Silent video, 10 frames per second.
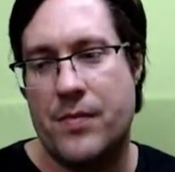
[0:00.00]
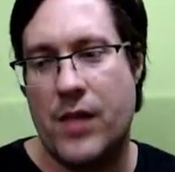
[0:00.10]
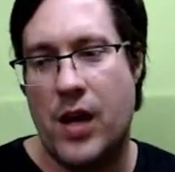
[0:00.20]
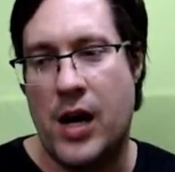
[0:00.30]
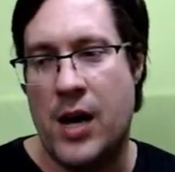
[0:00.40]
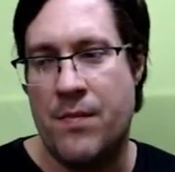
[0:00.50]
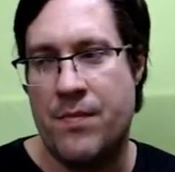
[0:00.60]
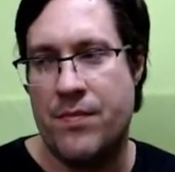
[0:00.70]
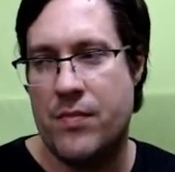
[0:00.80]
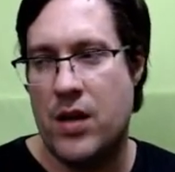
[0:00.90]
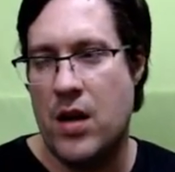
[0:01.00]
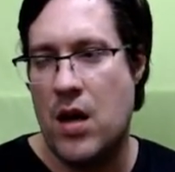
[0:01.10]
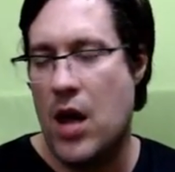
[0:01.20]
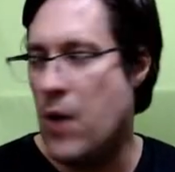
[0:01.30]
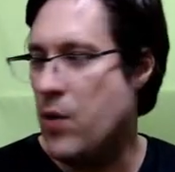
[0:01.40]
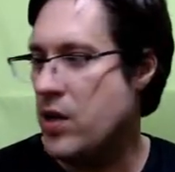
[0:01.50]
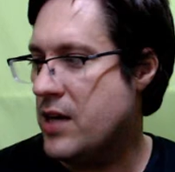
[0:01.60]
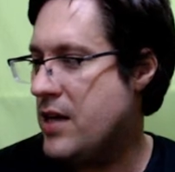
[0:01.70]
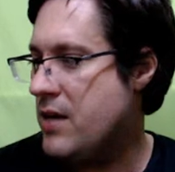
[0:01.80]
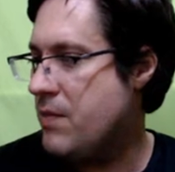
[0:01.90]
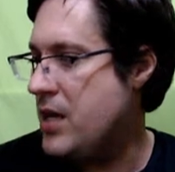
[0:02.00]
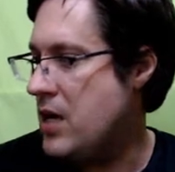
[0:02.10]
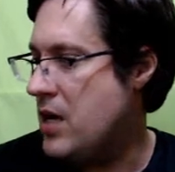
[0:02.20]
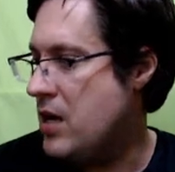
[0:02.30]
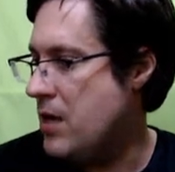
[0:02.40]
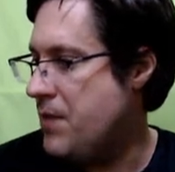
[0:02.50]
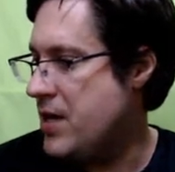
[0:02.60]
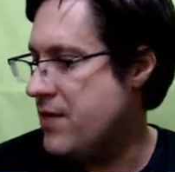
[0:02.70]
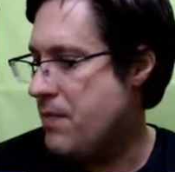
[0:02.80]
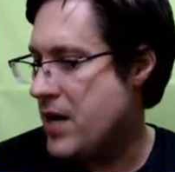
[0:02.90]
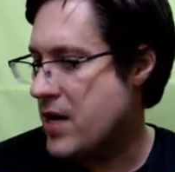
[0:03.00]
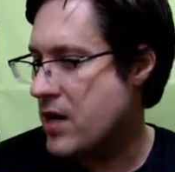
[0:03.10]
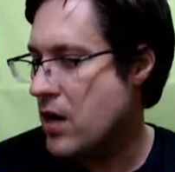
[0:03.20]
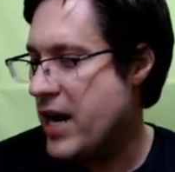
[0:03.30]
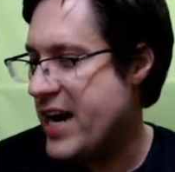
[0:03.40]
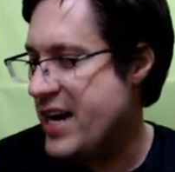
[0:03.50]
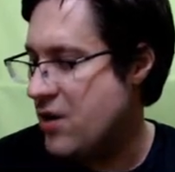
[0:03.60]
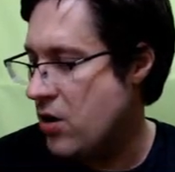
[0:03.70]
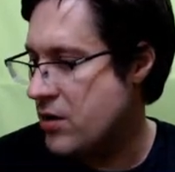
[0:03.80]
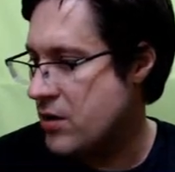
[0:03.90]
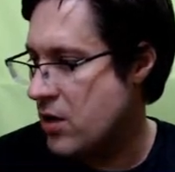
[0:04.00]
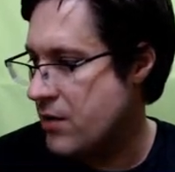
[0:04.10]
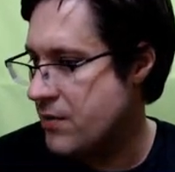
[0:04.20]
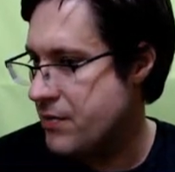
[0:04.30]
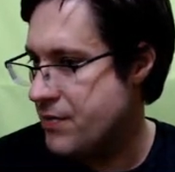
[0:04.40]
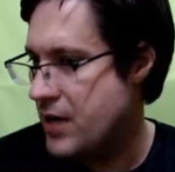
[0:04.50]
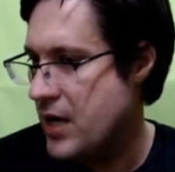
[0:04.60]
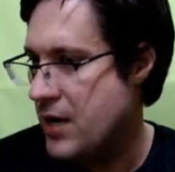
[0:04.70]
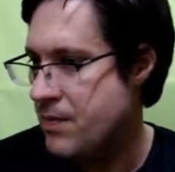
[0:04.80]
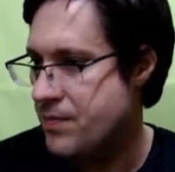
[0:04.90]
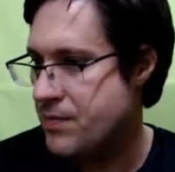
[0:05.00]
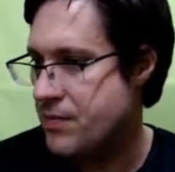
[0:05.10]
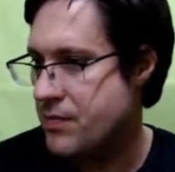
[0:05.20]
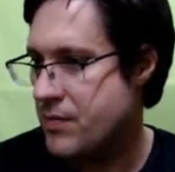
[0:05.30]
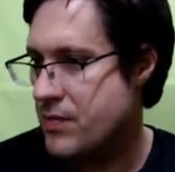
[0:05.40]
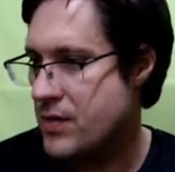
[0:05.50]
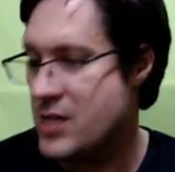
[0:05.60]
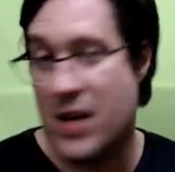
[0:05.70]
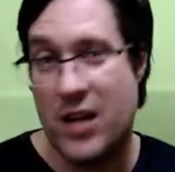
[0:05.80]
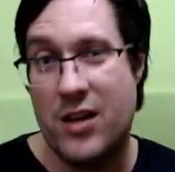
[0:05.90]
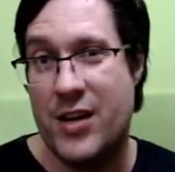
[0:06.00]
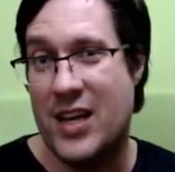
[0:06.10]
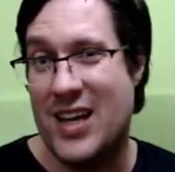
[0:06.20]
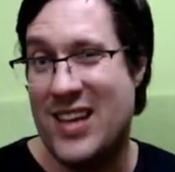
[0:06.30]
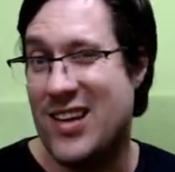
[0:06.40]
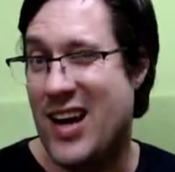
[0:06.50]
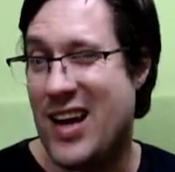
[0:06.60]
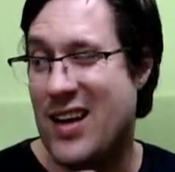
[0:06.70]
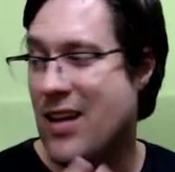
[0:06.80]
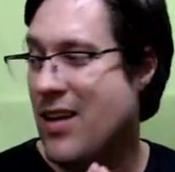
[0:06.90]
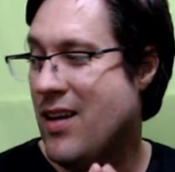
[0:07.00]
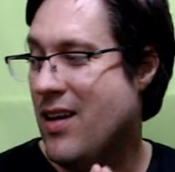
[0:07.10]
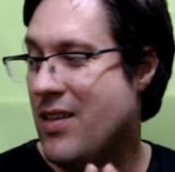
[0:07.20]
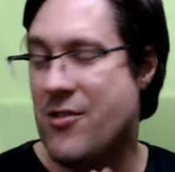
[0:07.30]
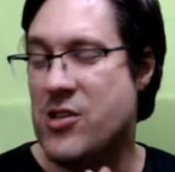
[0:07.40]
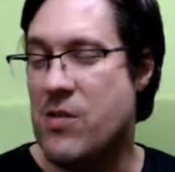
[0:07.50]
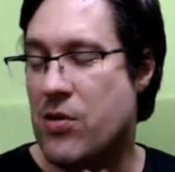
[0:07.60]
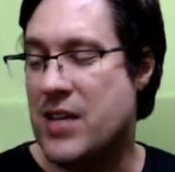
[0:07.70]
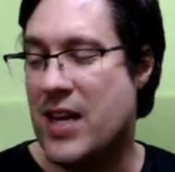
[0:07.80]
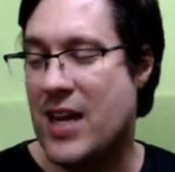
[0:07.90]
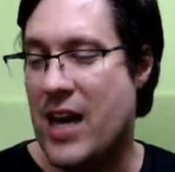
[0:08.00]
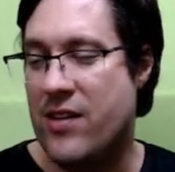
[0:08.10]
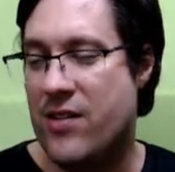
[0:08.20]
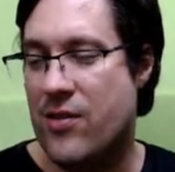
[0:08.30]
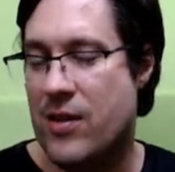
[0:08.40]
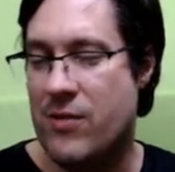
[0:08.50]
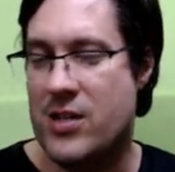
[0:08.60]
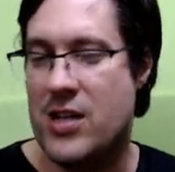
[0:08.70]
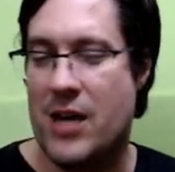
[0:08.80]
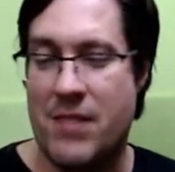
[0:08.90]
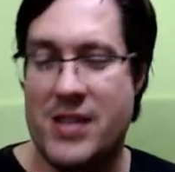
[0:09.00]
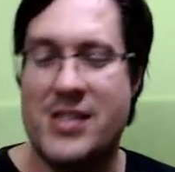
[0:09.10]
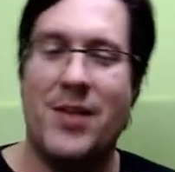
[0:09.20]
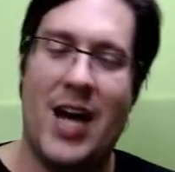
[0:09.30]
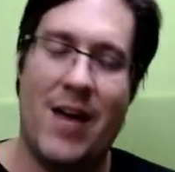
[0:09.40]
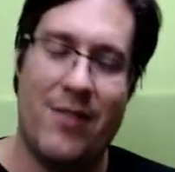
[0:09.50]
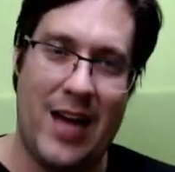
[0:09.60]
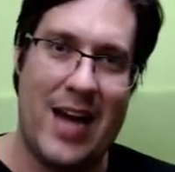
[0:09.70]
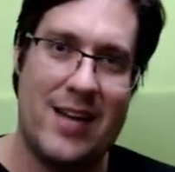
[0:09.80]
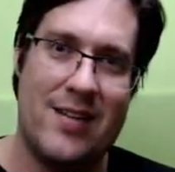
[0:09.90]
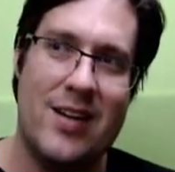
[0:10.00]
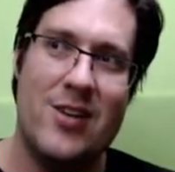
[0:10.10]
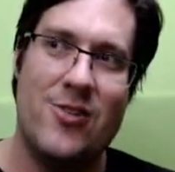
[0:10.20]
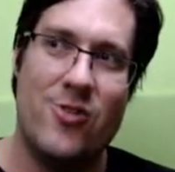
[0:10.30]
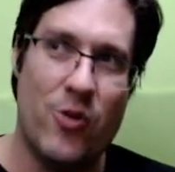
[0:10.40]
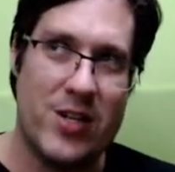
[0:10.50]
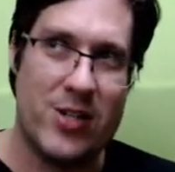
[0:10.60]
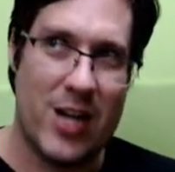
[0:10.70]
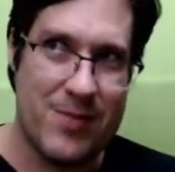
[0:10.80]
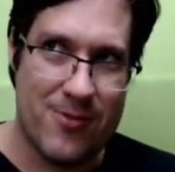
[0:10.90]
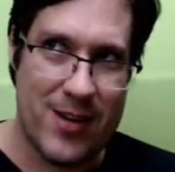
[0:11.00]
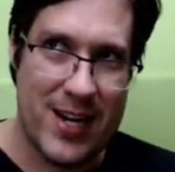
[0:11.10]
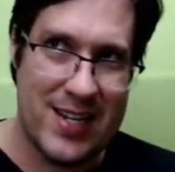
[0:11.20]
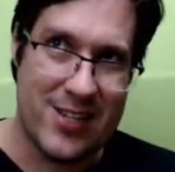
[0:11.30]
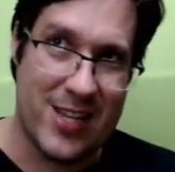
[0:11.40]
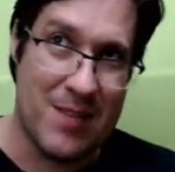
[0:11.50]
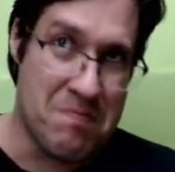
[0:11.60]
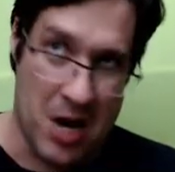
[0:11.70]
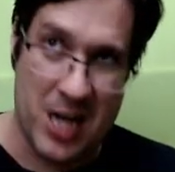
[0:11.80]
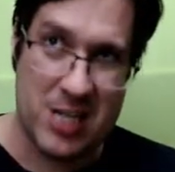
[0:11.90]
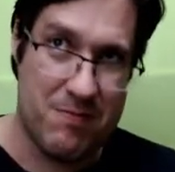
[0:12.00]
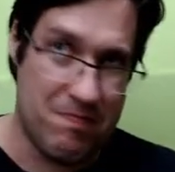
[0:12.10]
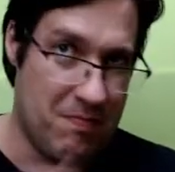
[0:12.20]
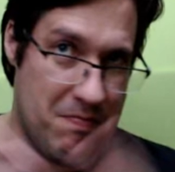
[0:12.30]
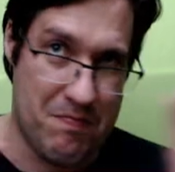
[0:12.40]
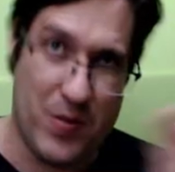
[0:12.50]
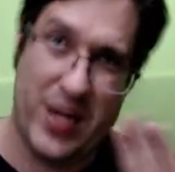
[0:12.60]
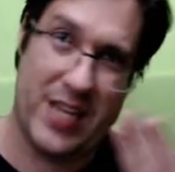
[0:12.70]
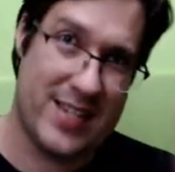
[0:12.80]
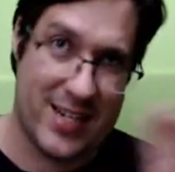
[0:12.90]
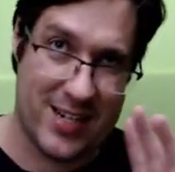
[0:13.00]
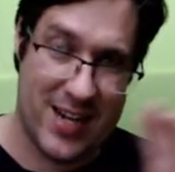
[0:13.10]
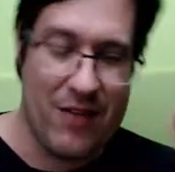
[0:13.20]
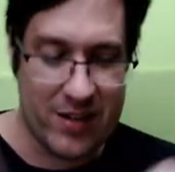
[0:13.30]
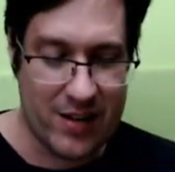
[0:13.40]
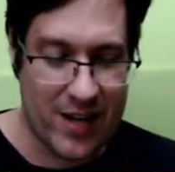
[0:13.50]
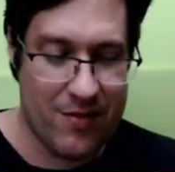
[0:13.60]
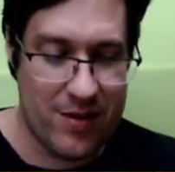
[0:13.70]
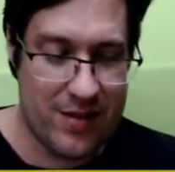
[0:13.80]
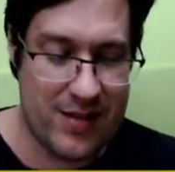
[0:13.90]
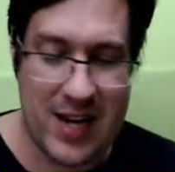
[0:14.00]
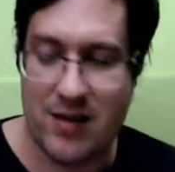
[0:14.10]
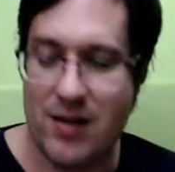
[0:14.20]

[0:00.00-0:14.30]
I would like there to be a bit of a better guide on a lot of smuggling and the like. There is a book dedicated to it, which I must admit I haven't had too much time to read, so there might be a section I haven't seen.